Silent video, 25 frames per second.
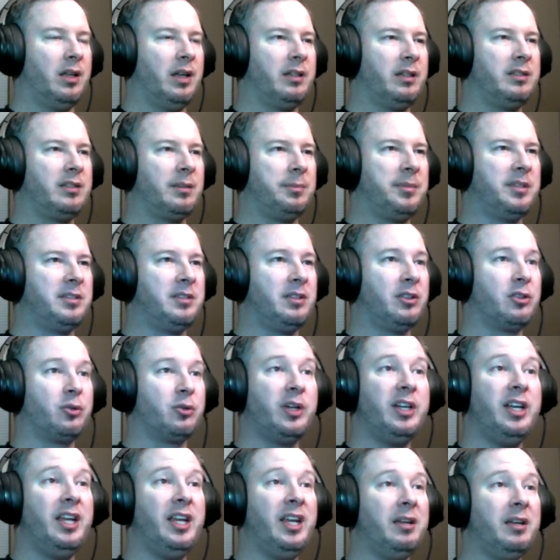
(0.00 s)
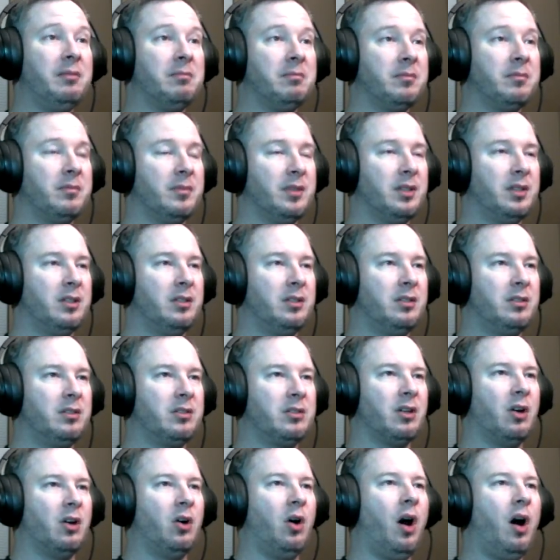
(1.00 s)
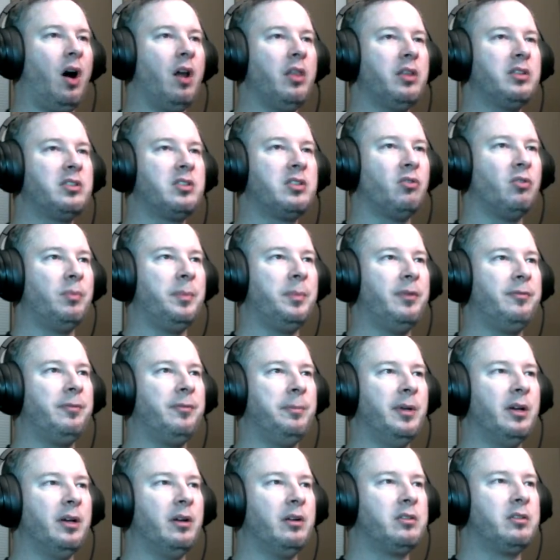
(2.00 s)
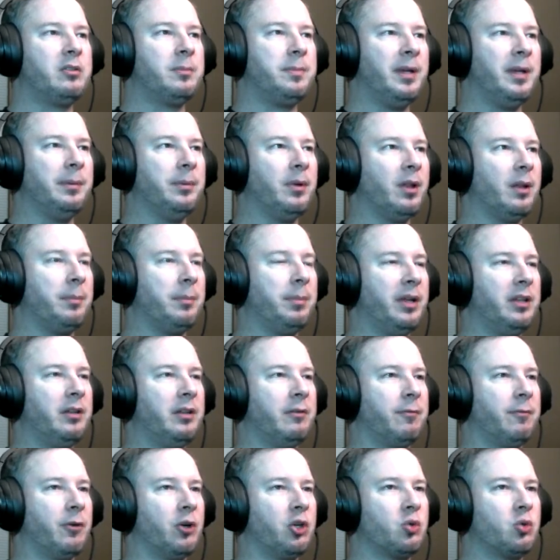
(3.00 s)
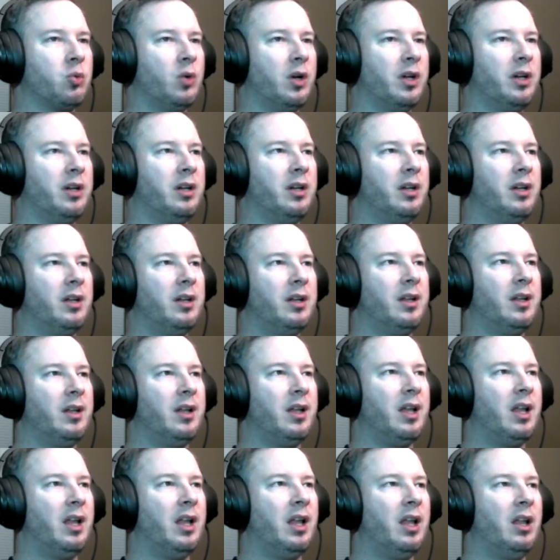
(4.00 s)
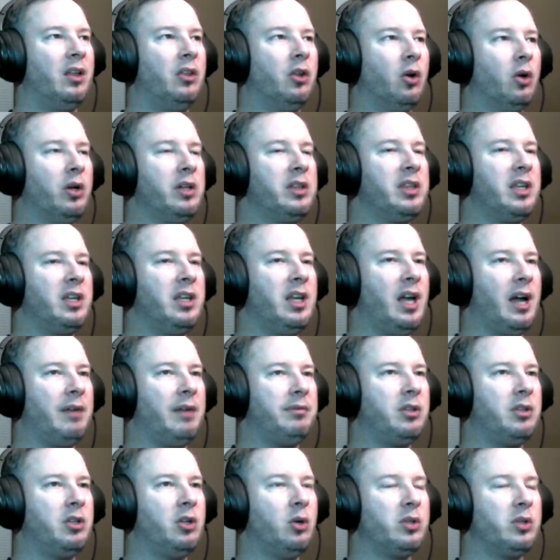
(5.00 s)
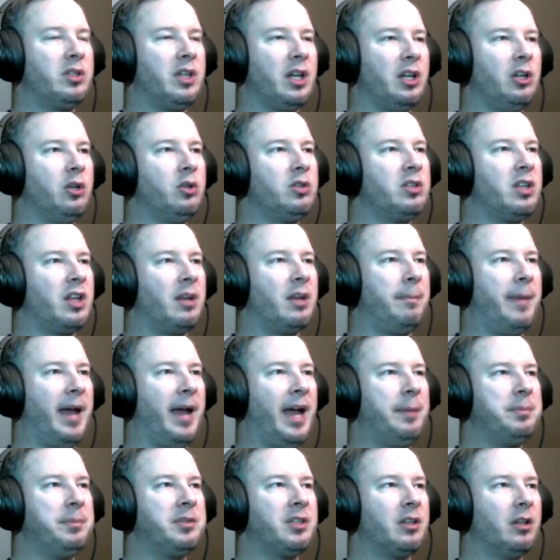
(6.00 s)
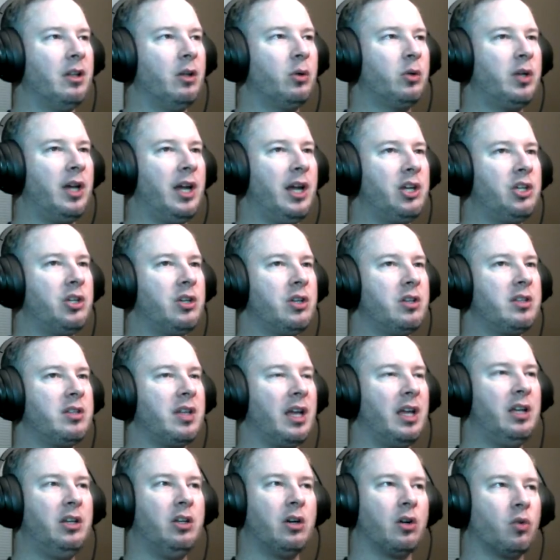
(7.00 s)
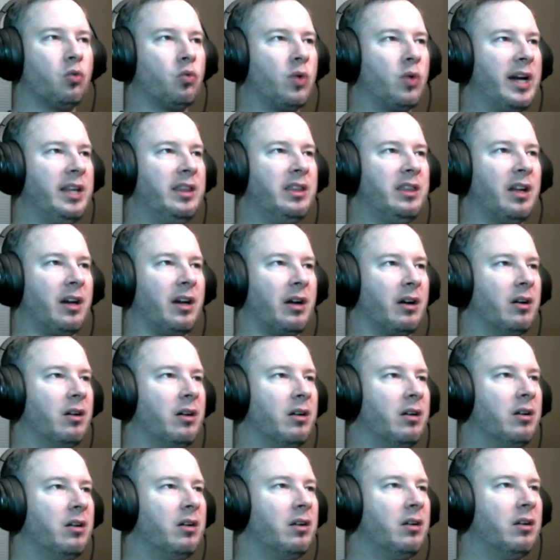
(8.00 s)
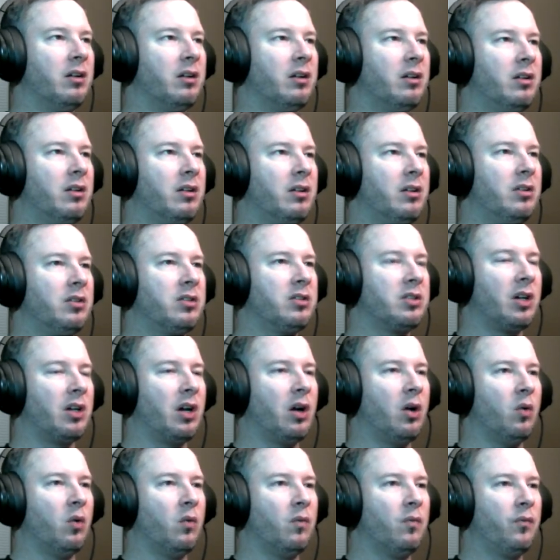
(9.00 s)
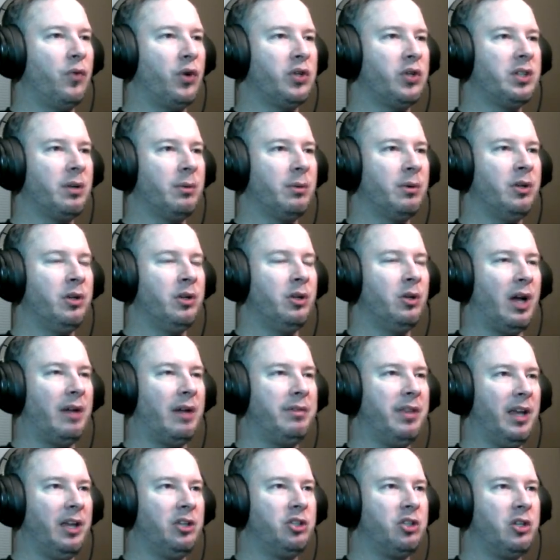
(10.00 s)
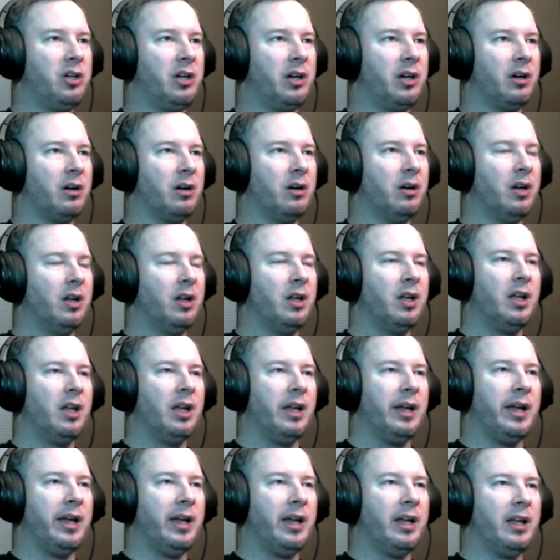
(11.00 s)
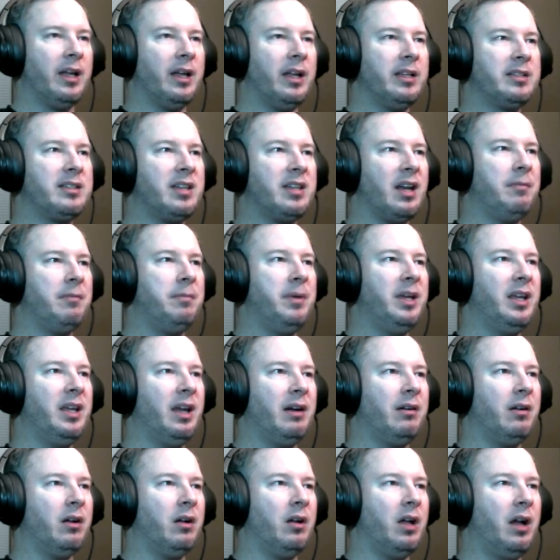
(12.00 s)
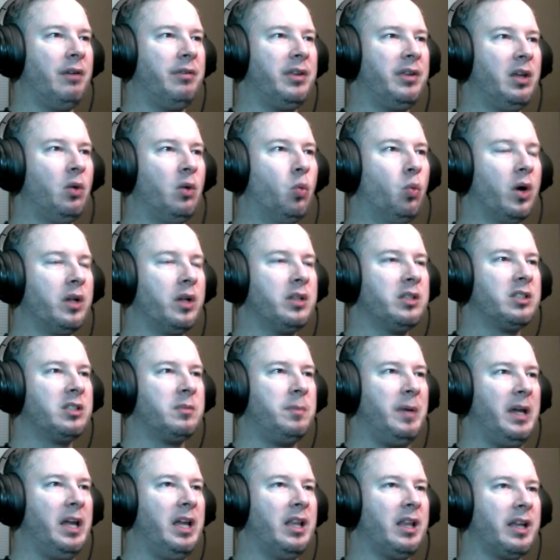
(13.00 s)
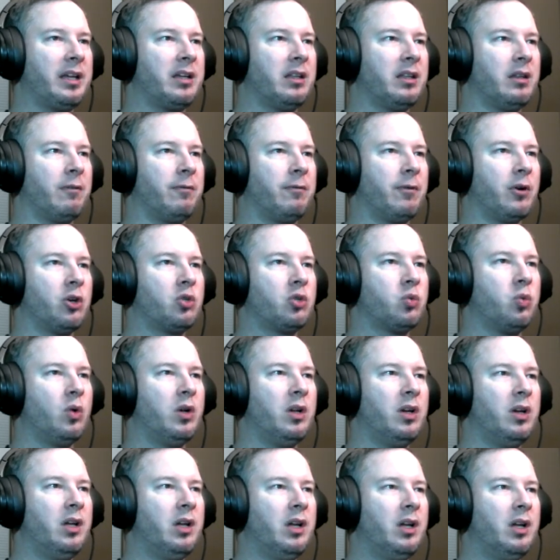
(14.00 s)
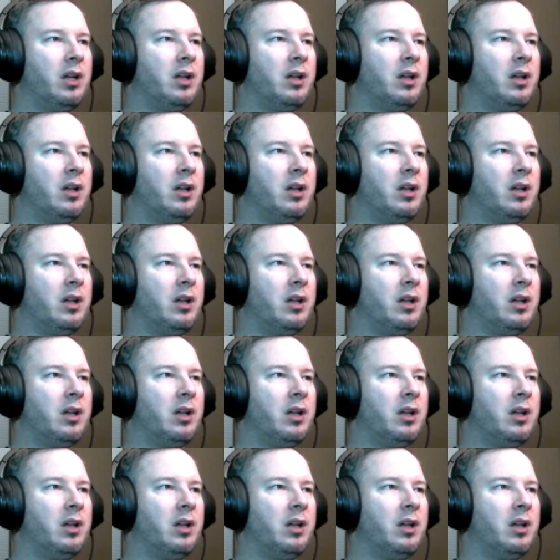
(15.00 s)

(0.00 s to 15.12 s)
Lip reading: Except it's in 3D. So all this stuff will be familiar to people that played the first one. The only thing you have to do is get used to the maps and the locations, and you're right there. So first thing I'm going to do, I have the Engineer. Instead of being everything one speed like in the first one,